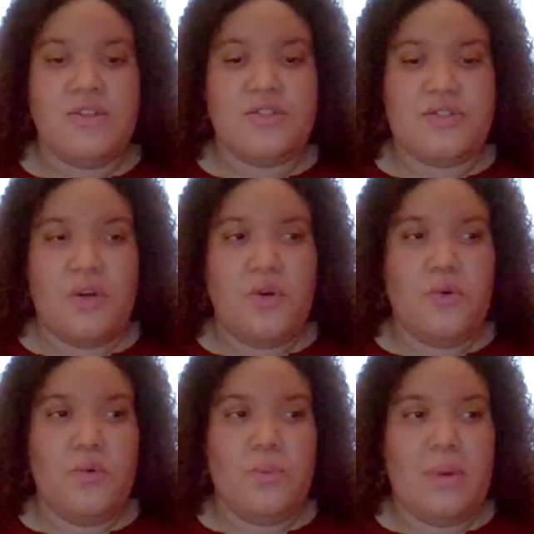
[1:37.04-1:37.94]

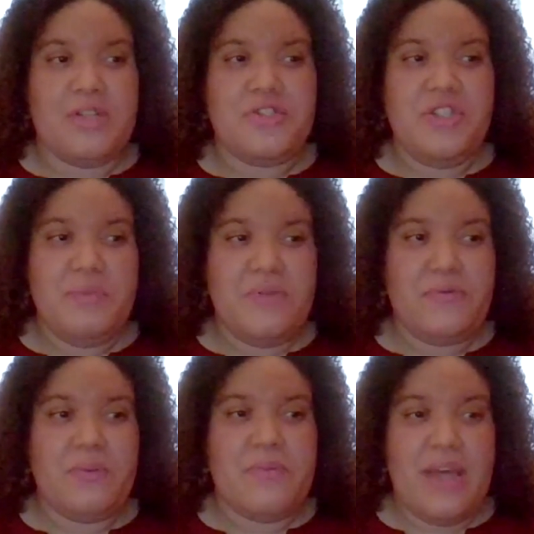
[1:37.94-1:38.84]
So my
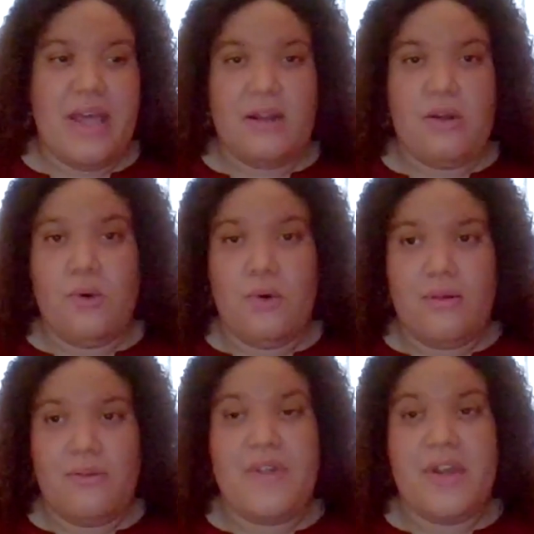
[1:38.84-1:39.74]
treatment from that
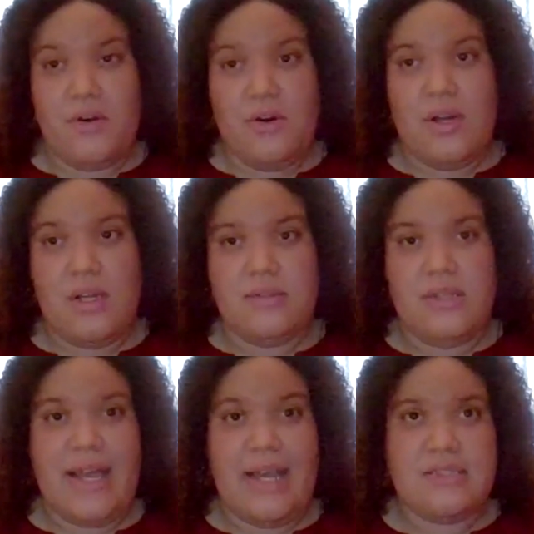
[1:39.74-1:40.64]
on
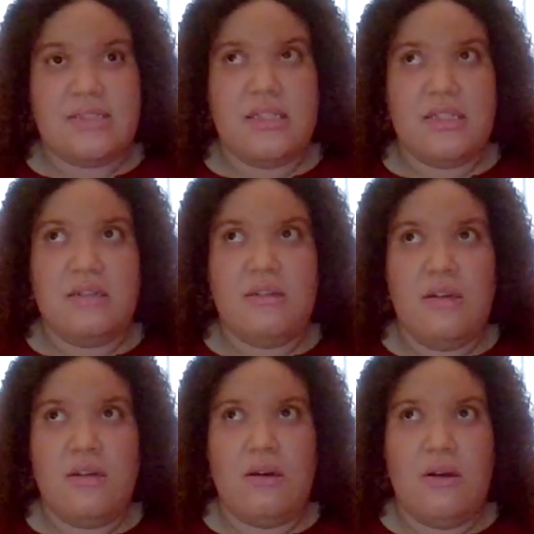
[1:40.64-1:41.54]
thereon lasted,
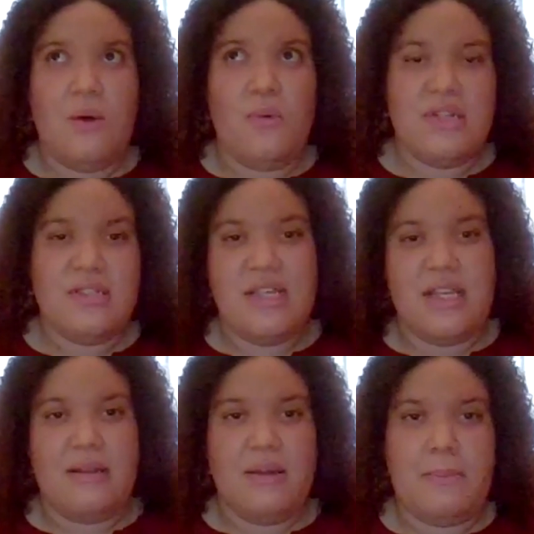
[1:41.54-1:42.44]
I want to
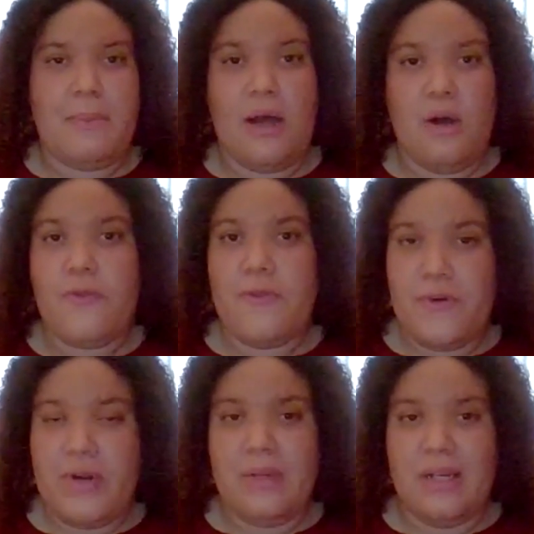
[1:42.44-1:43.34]
say about
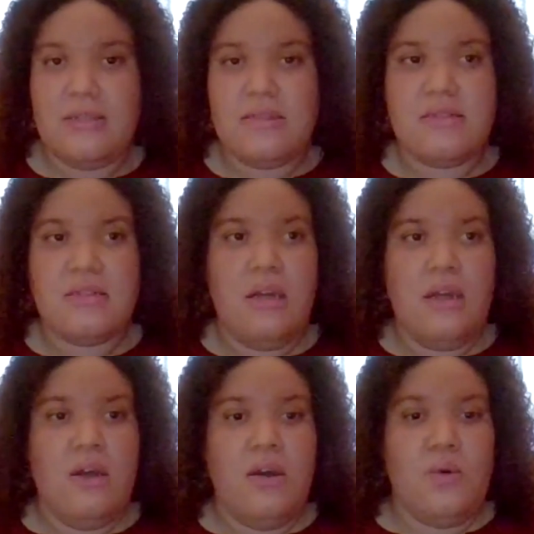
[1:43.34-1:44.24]
3 months,
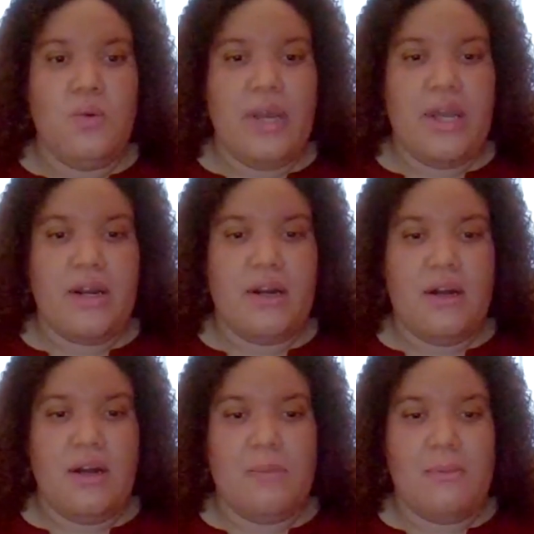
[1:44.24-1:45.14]
where
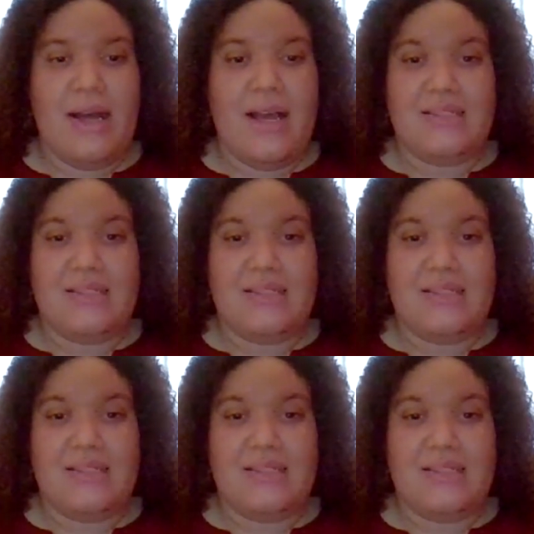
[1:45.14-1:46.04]
I had to
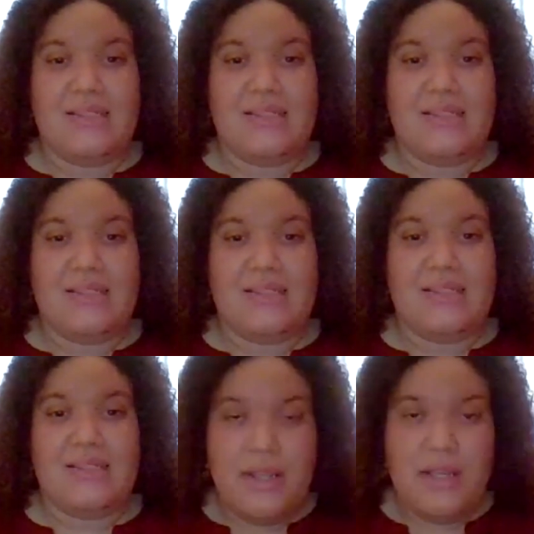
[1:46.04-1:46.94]

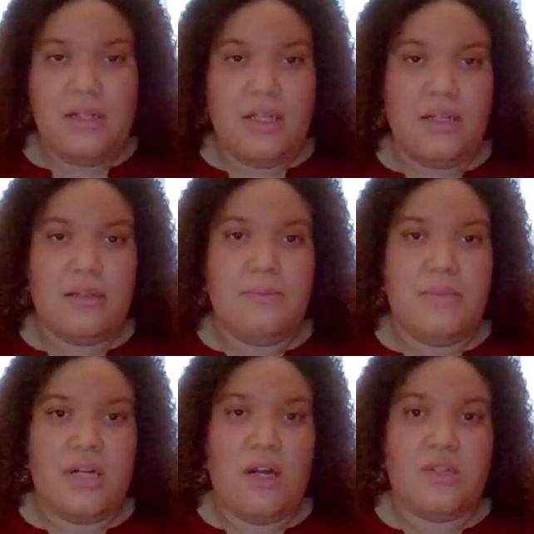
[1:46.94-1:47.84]
healing,
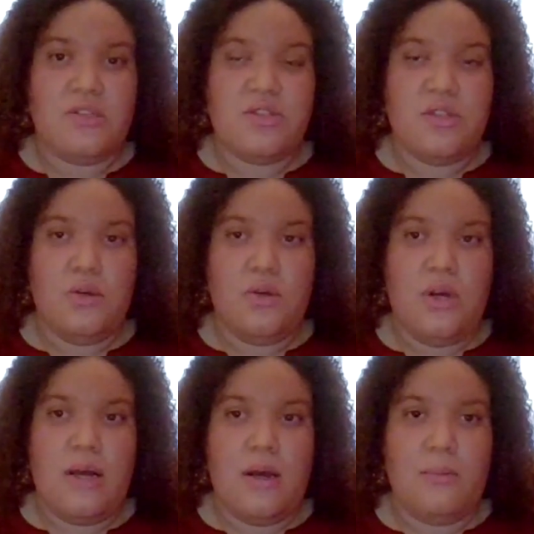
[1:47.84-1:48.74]
but
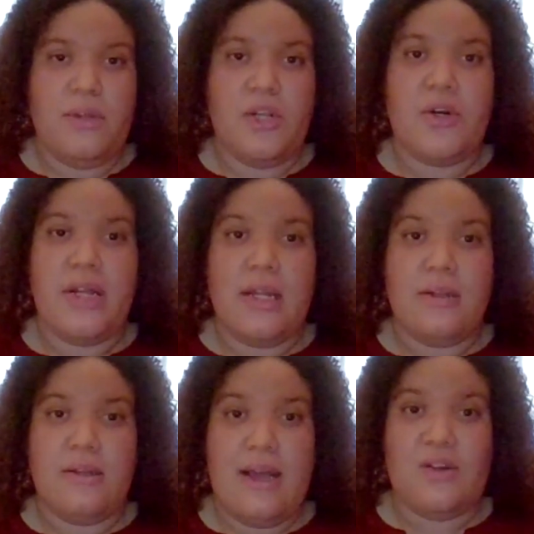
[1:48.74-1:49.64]
also
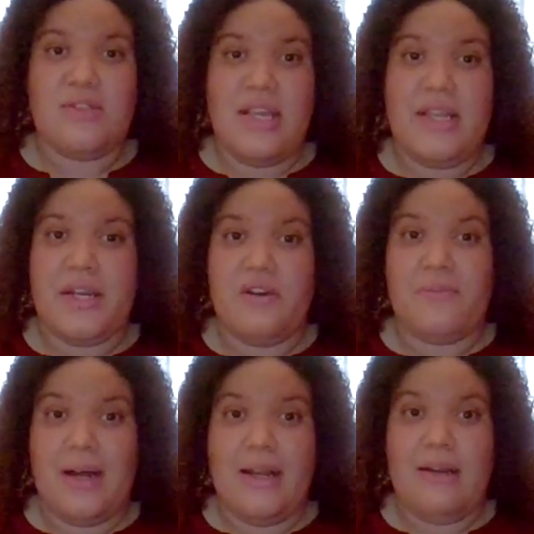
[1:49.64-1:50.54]
learning how to take care of
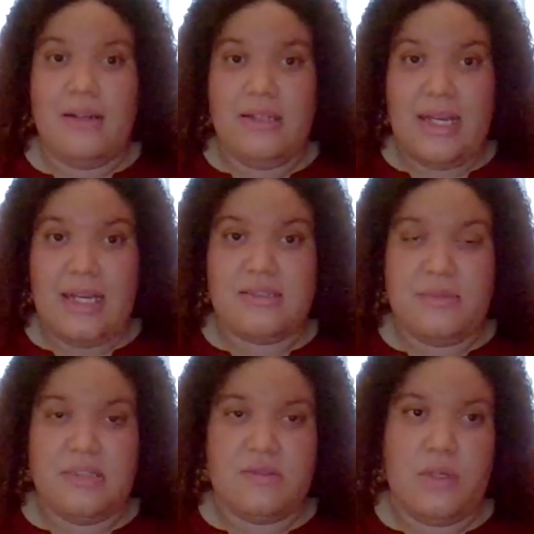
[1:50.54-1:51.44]
my
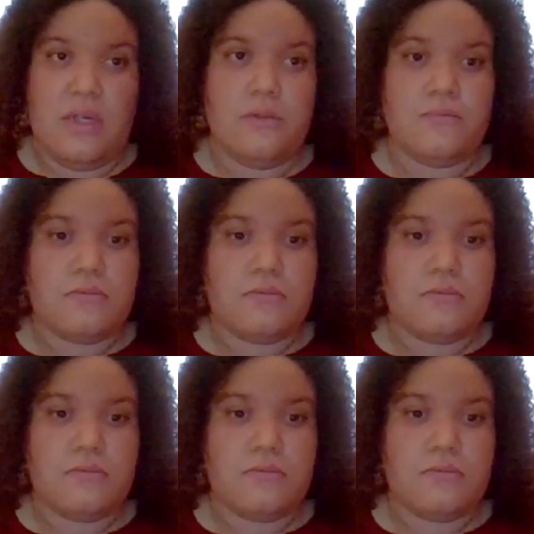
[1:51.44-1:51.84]
ileostomy as well.